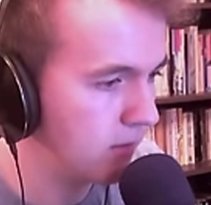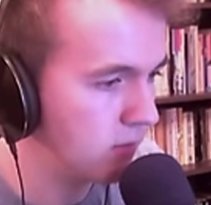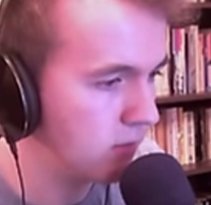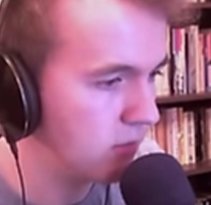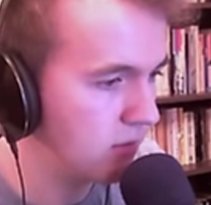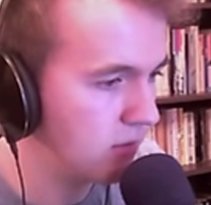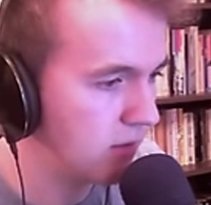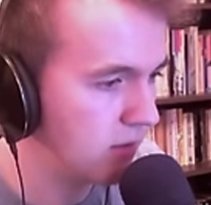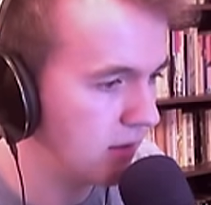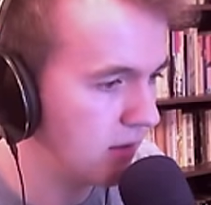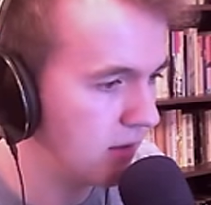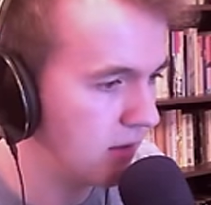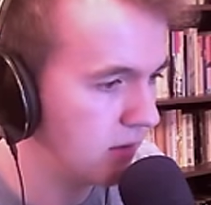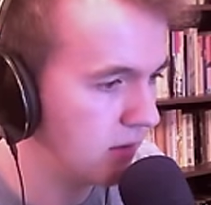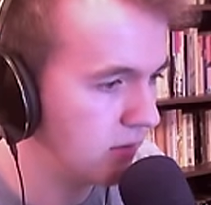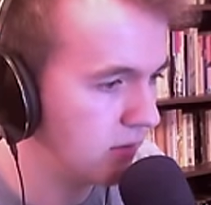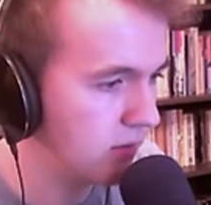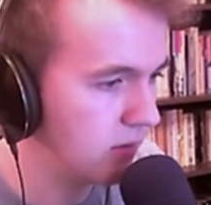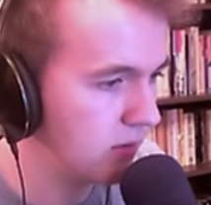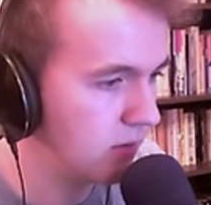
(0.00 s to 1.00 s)
Just like
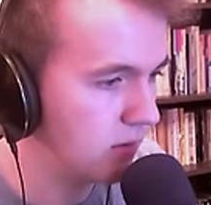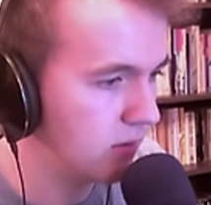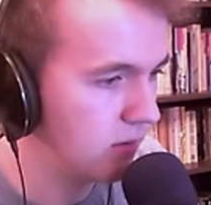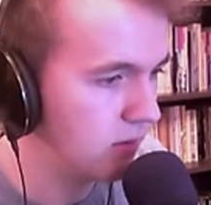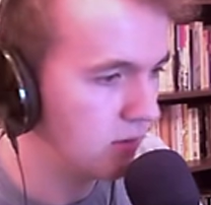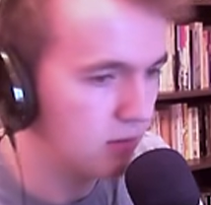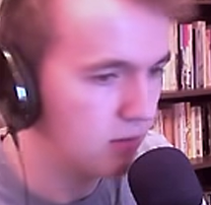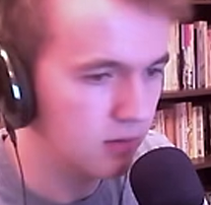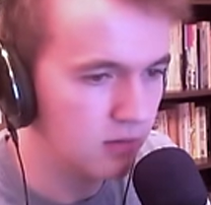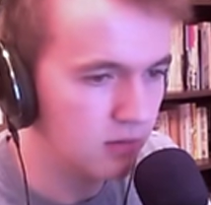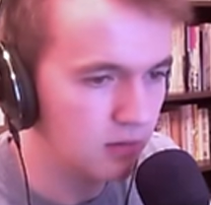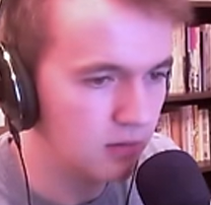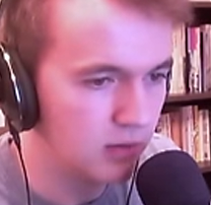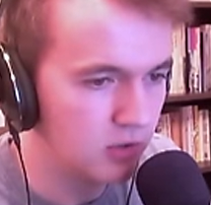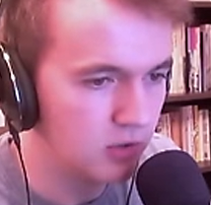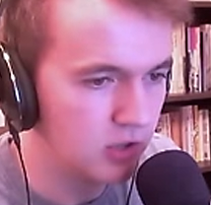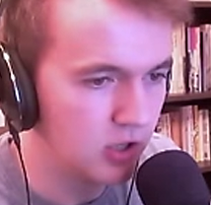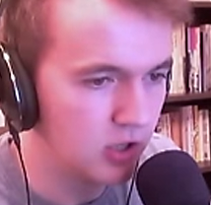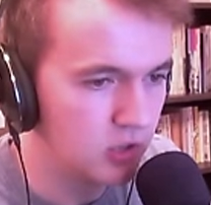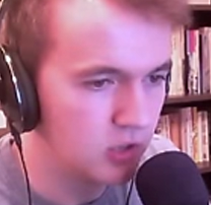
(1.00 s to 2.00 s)
this.
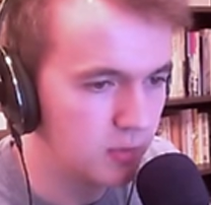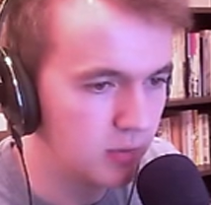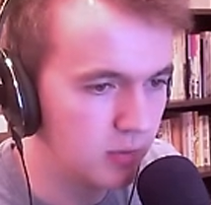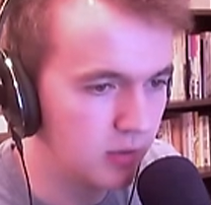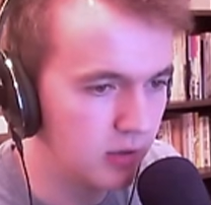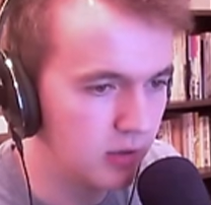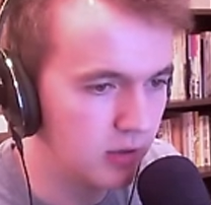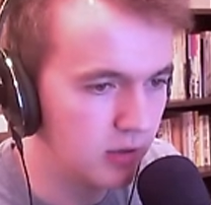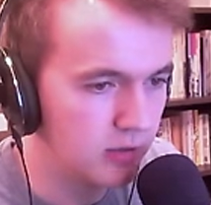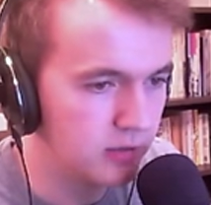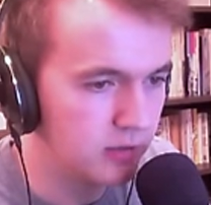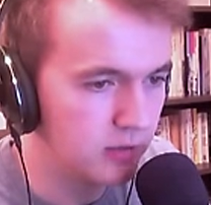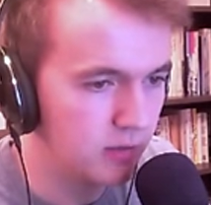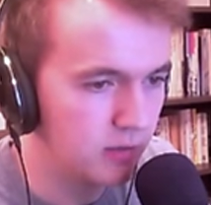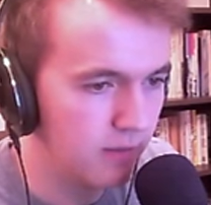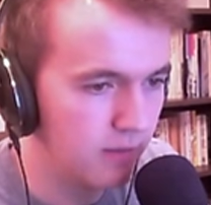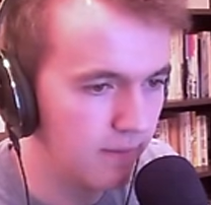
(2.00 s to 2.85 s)
That should actually be quite nice.